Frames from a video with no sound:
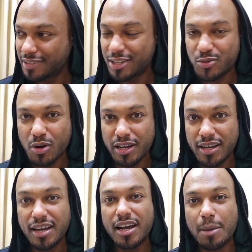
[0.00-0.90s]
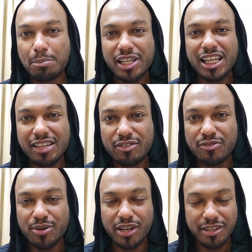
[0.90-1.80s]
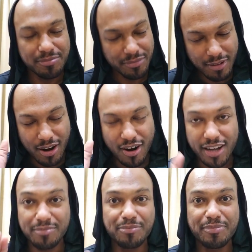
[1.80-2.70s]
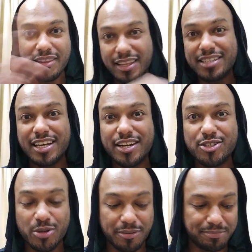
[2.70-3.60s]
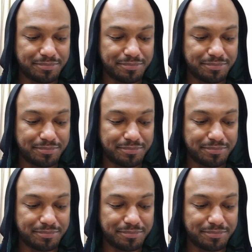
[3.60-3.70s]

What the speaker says: Guess what? Completely for free. All right. Let's get into it.